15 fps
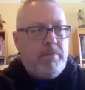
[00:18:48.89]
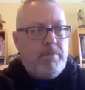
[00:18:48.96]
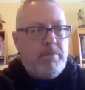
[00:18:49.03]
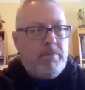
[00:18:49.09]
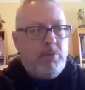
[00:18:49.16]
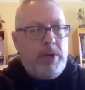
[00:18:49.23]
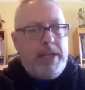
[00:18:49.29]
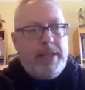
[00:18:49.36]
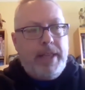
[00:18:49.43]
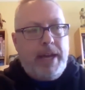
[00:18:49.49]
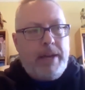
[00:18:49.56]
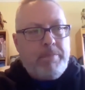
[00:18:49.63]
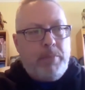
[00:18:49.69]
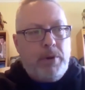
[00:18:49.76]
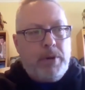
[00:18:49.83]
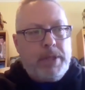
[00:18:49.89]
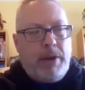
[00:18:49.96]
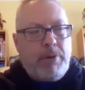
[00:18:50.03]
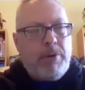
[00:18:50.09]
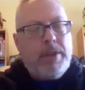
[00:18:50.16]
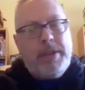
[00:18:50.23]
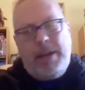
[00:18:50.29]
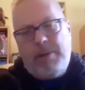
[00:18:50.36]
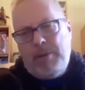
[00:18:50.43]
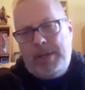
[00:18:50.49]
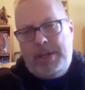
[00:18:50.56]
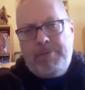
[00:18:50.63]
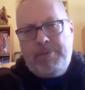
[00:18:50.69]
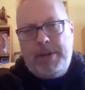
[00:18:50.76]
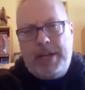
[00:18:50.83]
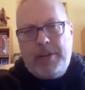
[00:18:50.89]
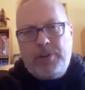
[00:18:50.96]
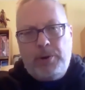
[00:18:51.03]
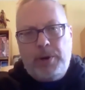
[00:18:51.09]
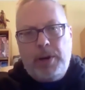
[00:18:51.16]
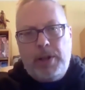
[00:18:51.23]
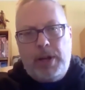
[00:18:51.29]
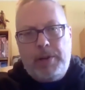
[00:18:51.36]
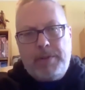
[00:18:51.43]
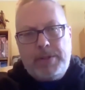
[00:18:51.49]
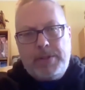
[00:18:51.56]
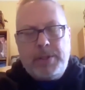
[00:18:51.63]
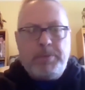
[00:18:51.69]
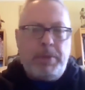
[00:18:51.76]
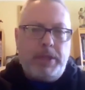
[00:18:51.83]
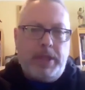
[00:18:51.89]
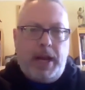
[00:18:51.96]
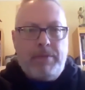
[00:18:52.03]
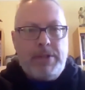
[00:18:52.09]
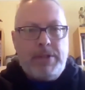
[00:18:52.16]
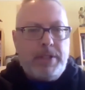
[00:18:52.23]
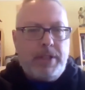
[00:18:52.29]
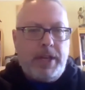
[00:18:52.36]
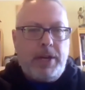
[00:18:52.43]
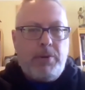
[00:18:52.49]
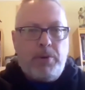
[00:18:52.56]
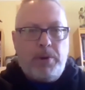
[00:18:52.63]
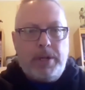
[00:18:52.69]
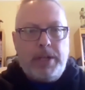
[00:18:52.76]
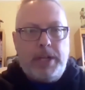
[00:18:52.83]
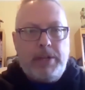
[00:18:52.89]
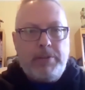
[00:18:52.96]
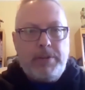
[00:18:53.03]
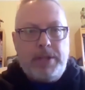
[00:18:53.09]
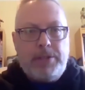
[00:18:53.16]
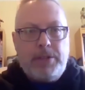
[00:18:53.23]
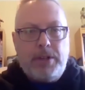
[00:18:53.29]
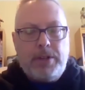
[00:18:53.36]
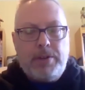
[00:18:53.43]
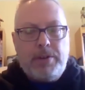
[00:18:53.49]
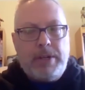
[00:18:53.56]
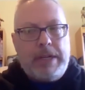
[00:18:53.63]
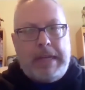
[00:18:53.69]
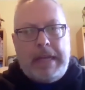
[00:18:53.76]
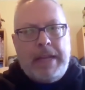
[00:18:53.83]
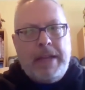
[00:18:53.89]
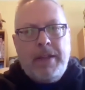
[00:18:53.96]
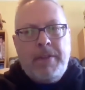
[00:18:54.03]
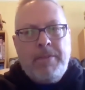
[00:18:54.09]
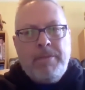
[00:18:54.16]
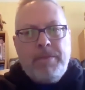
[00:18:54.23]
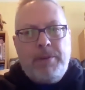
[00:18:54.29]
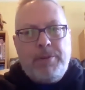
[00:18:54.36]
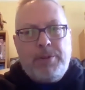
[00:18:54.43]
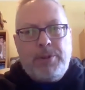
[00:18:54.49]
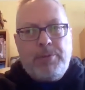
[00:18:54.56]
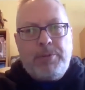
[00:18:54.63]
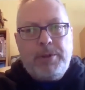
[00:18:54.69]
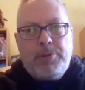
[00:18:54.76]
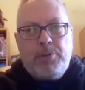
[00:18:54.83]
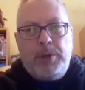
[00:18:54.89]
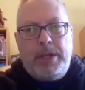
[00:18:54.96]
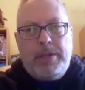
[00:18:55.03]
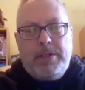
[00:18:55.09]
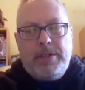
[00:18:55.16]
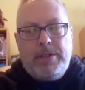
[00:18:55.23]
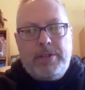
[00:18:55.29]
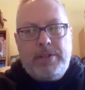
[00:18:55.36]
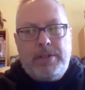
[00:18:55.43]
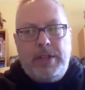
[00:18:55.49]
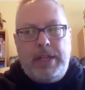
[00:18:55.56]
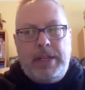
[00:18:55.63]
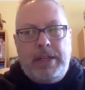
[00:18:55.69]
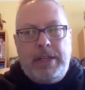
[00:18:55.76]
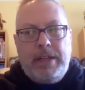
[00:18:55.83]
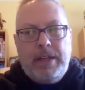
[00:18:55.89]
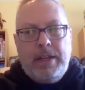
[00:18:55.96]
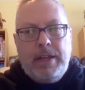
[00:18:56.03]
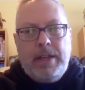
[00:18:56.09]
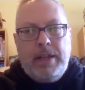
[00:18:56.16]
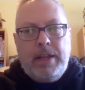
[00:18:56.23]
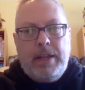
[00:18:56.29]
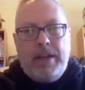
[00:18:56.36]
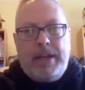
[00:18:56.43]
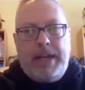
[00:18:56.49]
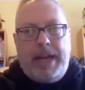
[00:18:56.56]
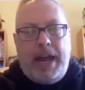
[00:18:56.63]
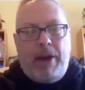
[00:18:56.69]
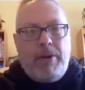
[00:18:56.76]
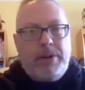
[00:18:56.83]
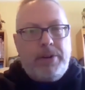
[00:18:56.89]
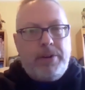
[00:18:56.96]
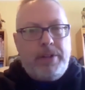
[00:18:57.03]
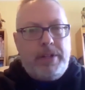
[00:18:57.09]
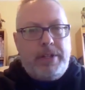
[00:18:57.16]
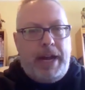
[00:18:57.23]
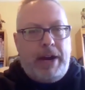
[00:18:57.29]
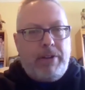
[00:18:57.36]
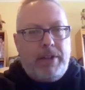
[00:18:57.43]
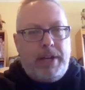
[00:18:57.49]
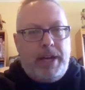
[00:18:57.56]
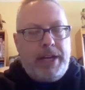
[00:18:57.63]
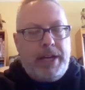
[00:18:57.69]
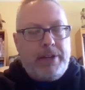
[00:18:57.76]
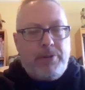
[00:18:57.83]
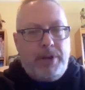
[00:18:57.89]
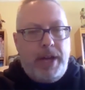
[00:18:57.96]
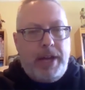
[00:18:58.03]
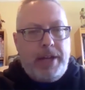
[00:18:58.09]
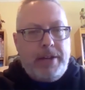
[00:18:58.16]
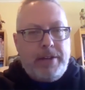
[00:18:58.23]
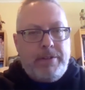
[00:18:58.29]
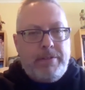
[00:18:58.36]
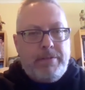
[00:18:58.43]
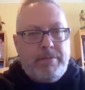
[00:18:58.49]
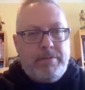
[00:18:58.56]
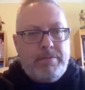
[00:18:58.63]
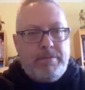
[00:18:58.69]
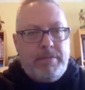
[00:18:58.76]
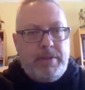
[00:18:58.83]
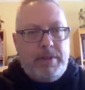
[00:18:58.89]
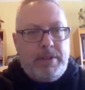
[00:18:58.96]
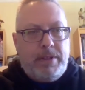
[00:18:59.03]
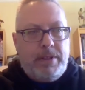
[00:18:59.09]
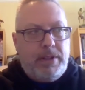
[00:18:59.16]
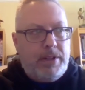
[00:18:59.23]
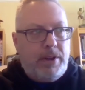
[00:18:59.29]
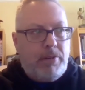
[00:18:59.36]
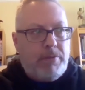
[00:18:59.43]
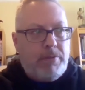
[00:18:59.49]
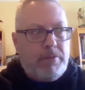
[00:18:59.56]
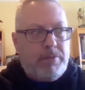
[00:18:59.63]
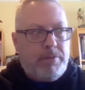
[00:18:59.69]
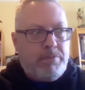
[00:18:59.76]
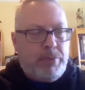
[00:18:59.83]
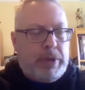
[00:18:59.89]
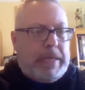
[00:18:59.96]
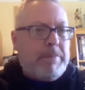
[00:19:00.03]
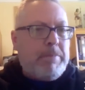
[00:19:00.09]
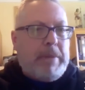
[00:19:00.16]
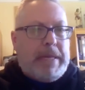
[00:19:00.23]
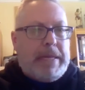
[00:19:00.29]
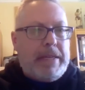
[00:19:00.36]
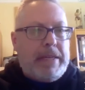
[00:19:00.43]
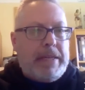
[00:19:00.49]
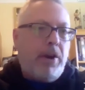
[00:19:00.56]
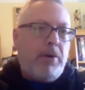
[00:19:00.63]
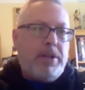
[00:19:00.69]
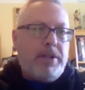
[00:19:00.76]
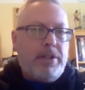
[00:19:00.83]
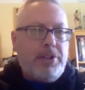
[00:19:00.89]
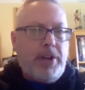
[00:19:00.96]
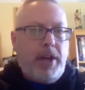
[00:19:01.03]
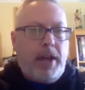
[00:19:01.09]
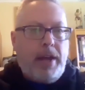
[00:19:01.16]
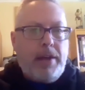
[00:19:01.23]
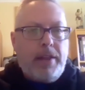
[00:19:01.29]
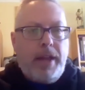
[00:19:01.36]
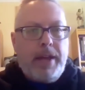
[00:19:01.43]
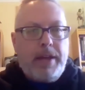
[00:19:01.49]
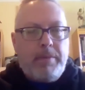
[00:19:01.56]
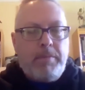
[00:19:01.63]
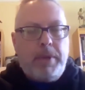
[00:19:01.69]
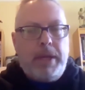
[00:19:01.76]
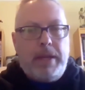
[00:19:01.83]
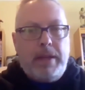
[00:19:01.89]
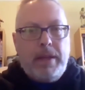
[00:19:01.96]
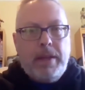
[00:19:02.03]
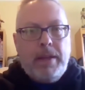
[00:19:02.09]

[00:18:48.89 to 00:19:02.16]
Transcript: read that book. They were in different editorial offices, but obviously they coordinated with each other, and it was a real treat to see a character that Daryl and I had created, pretty immediately go into the JLA and be,